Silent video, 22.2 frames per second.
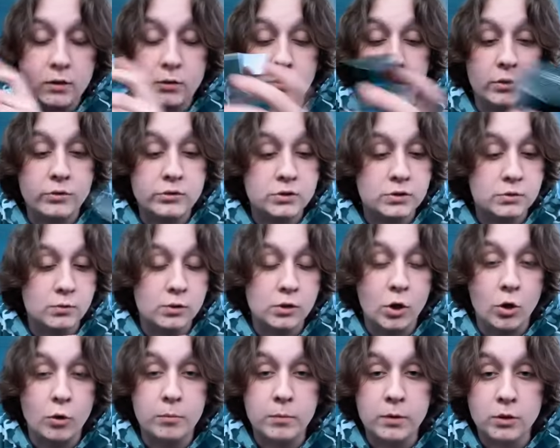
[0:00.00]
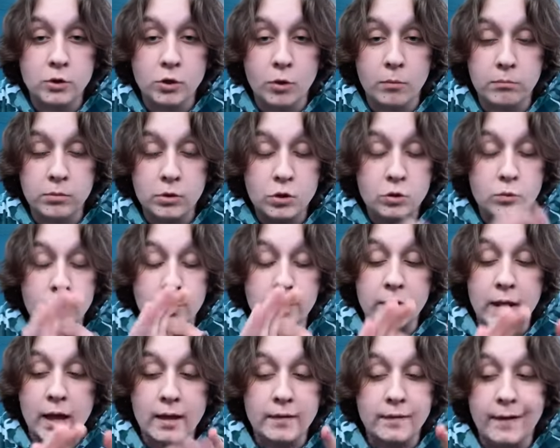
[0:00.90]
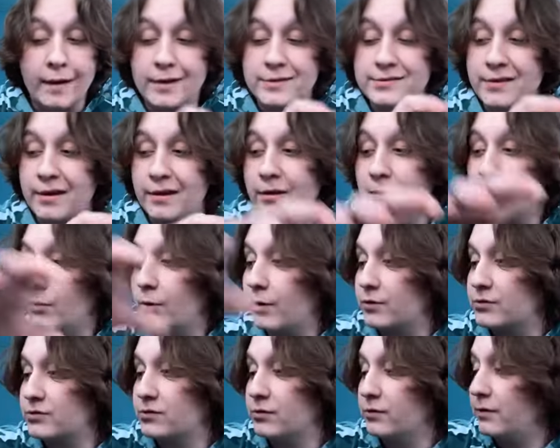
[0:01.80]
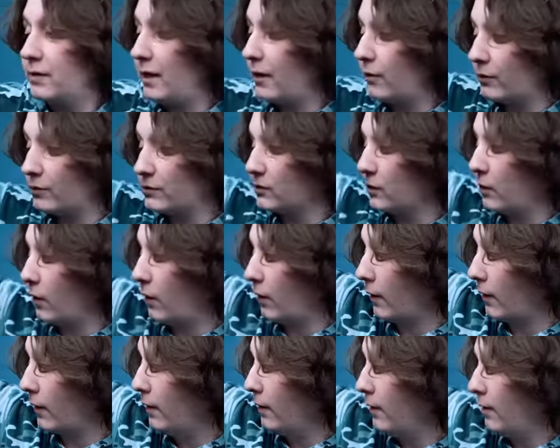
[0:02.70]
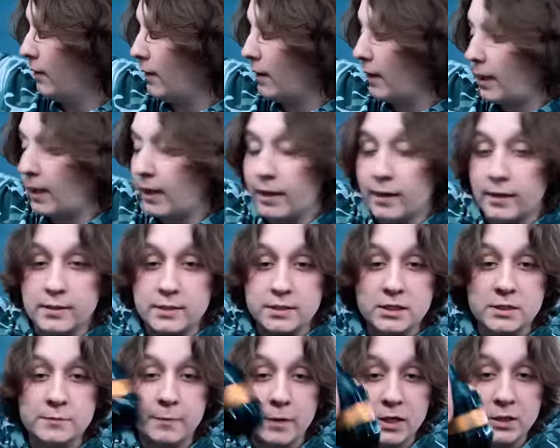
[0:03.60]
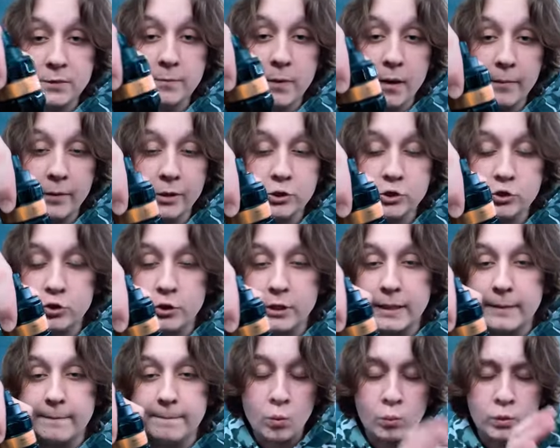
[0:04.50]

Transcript: Laurent's L'Homme Cologne Bleue will not last anywhere as near as long as Spicebomb Extreme.